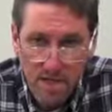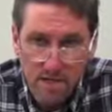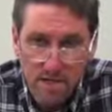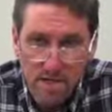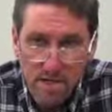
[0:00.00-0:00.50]

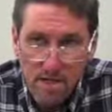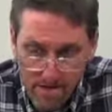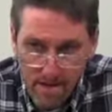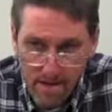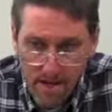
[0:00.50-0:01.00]
color.
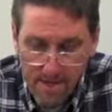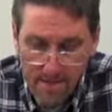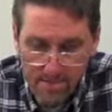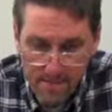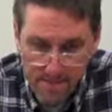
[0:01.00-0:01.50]
I
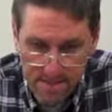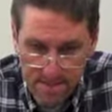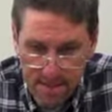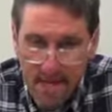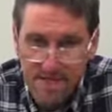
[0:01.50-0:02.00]
think the best
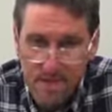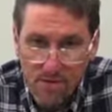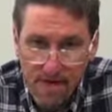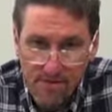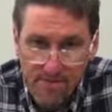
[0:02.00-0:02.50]
advice I
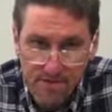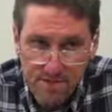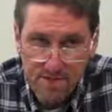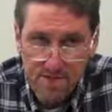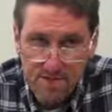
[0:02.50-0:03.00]
would have for a
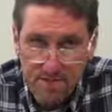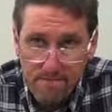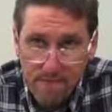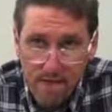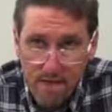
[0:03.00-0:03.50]

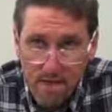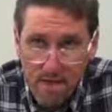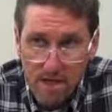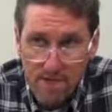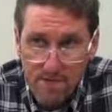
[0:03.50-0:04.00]
system
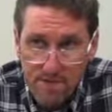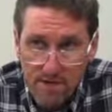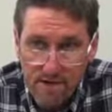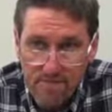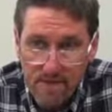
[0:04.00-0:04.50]
that's
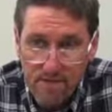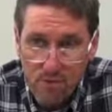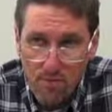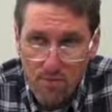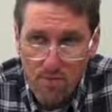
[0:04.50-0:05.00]
starting a
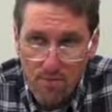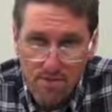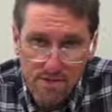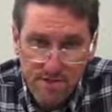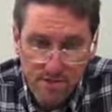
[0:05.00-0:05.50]
Vanpool program
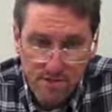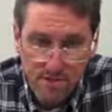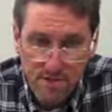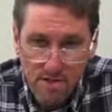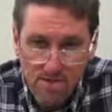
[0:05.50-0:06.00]
or interested in
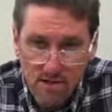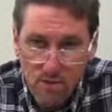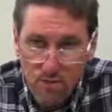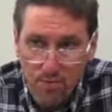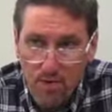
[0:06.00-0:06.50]
starting a
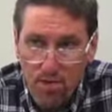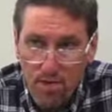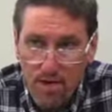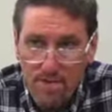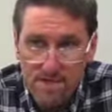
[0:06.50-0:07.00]
Vanpool
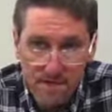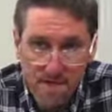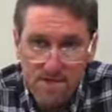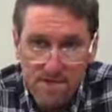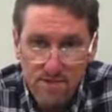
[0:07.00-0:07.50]
program is
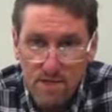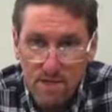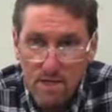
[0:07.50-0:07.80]
patience.